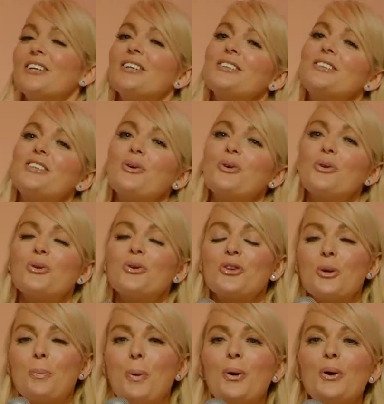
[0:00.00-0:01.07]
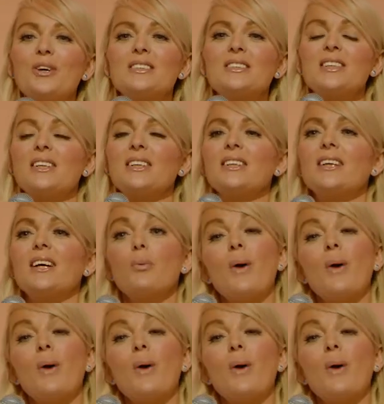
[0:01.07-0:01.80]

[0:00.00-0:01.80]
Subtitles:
So the person,